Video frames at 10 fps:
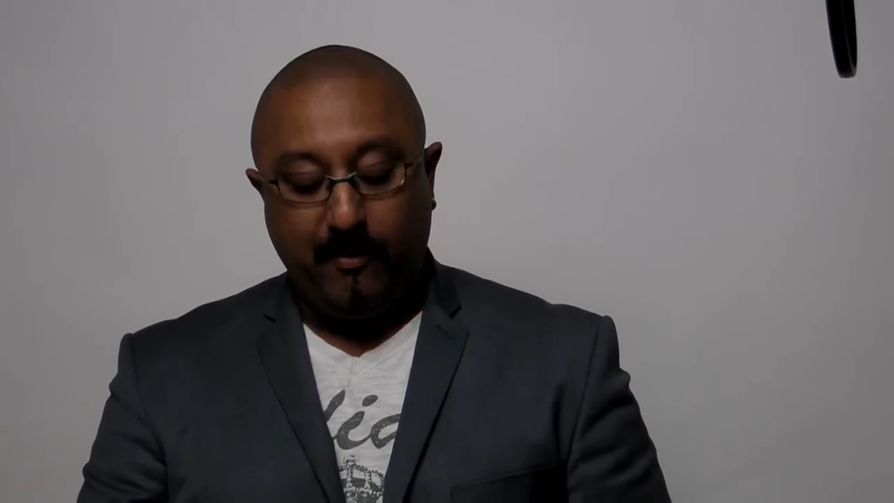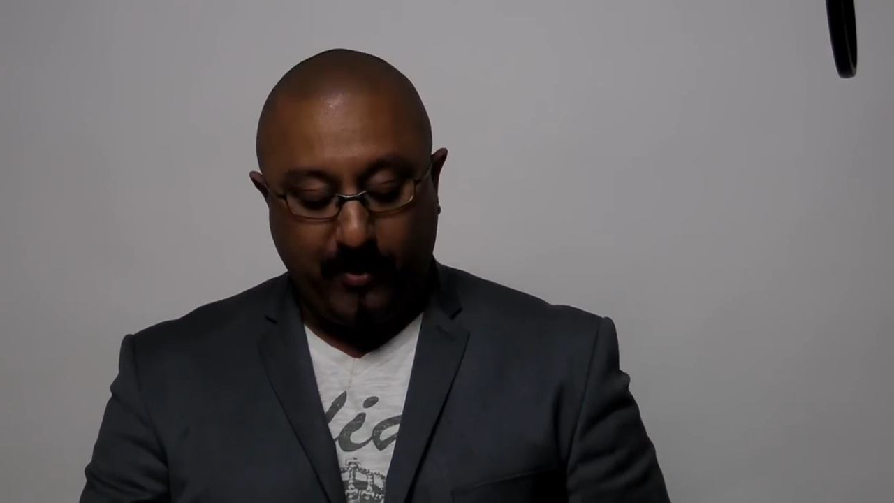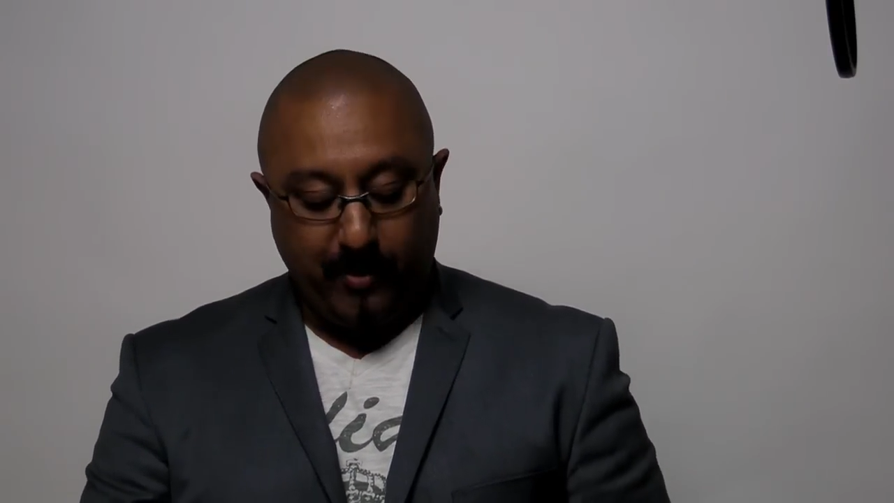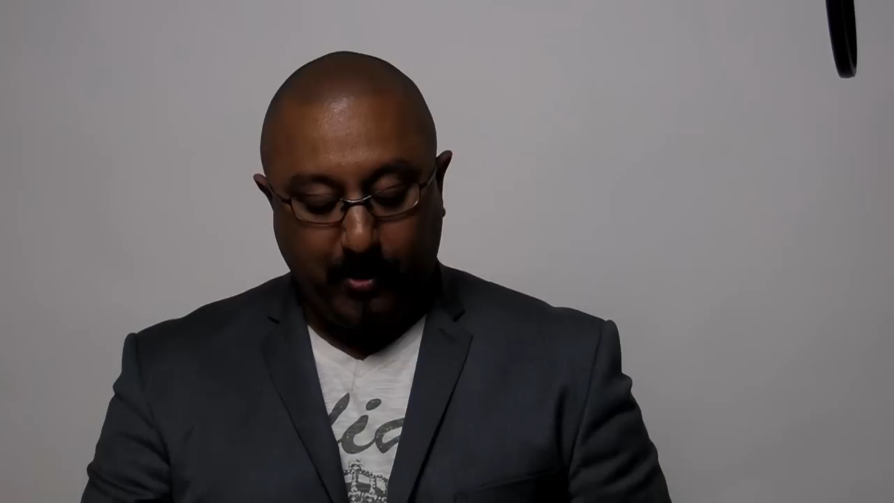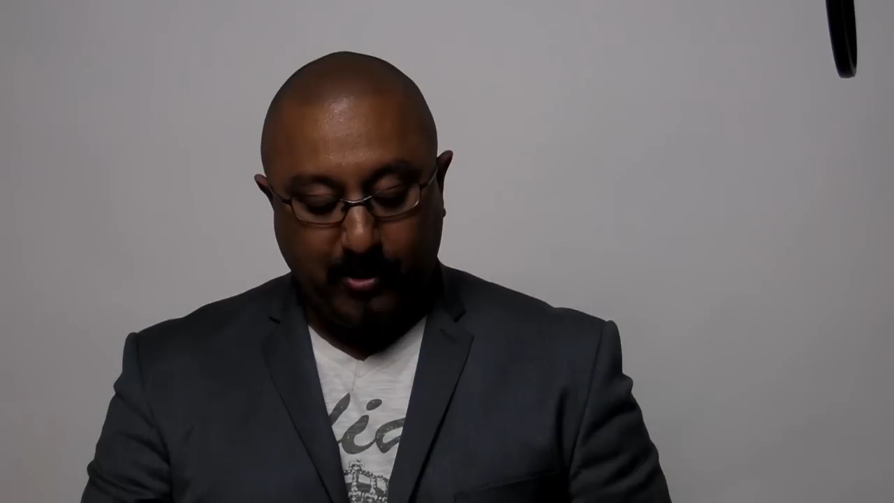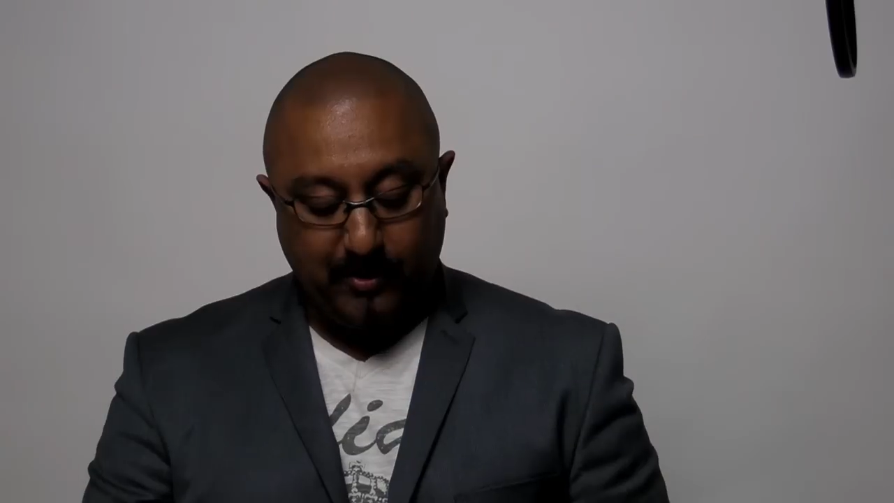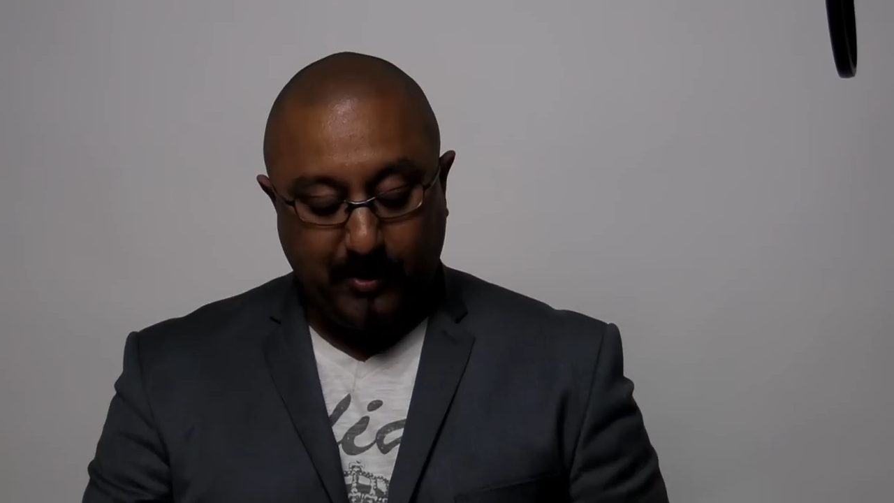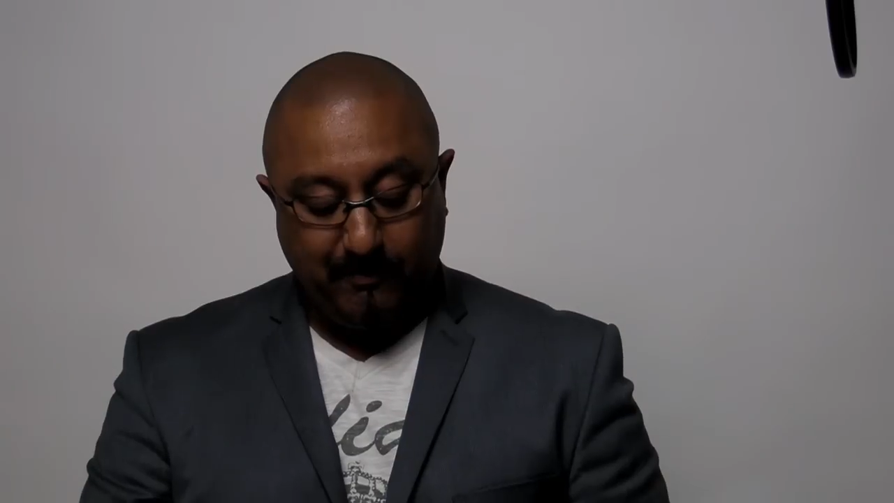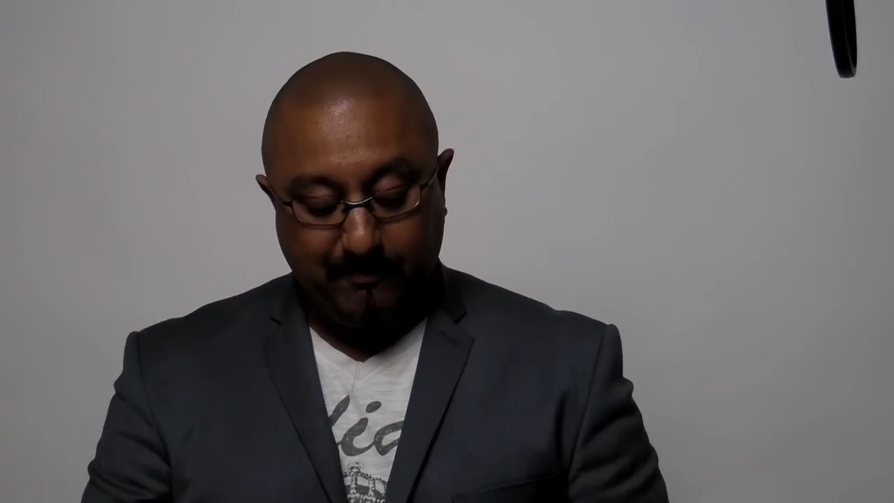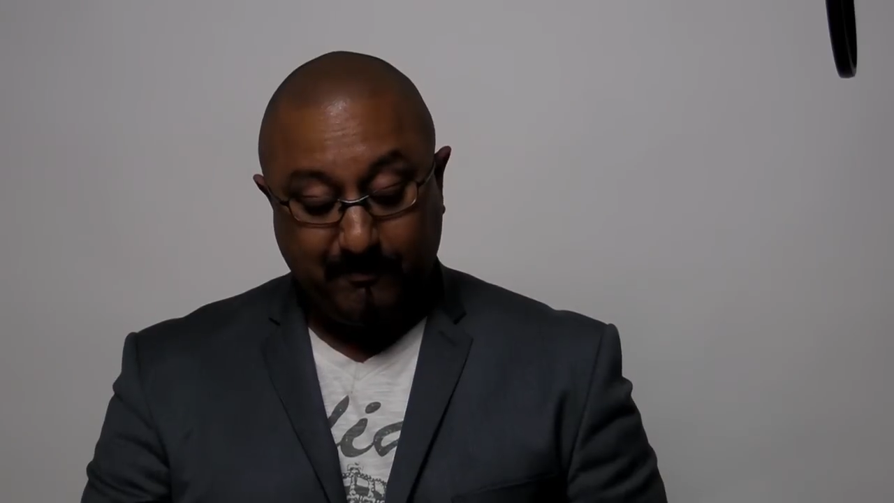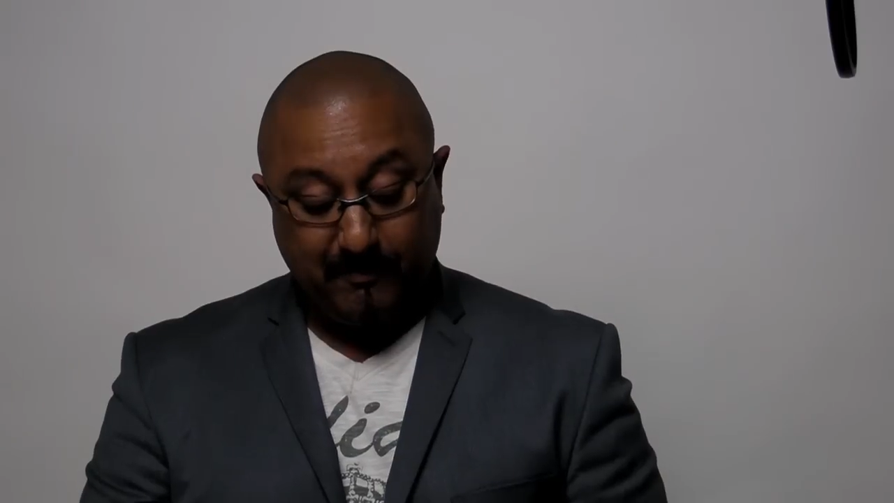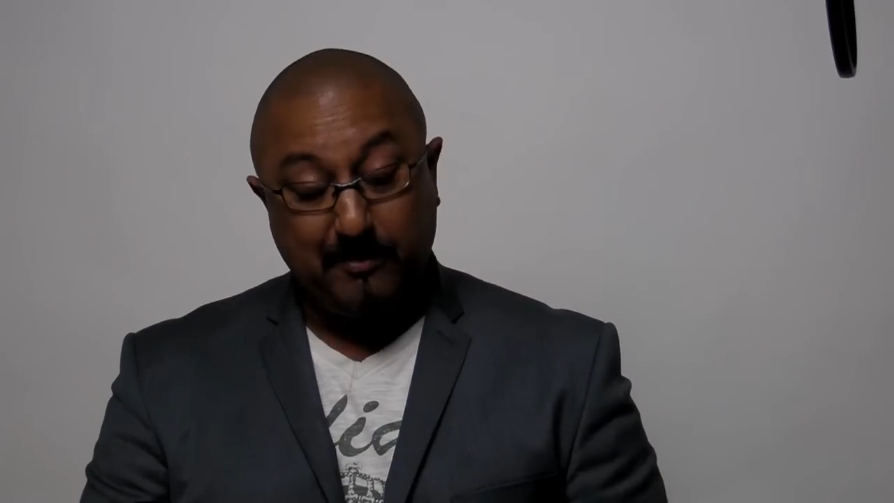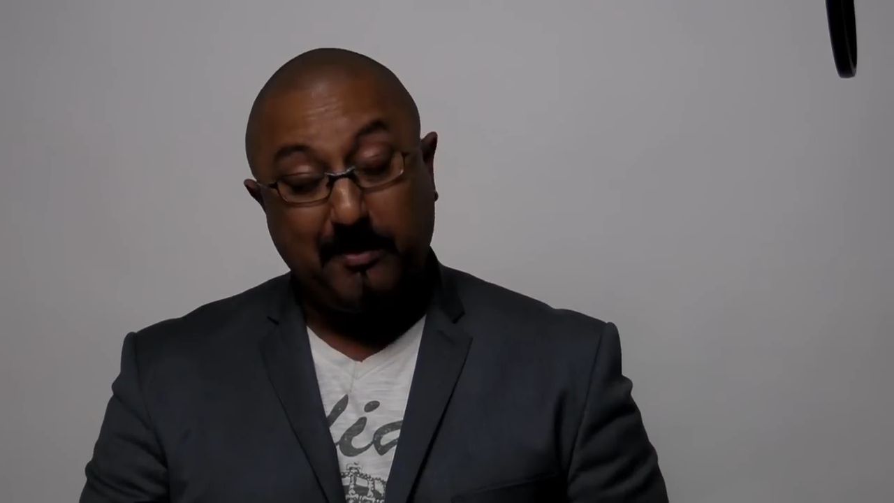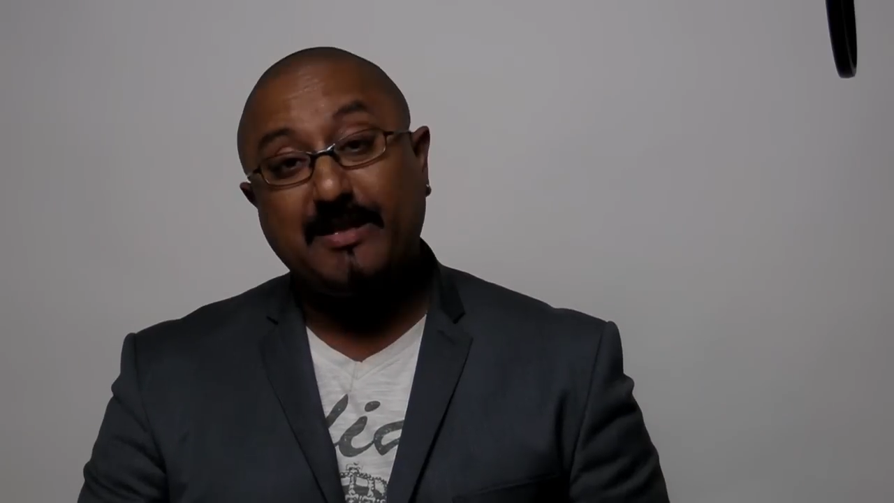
Very personal. You're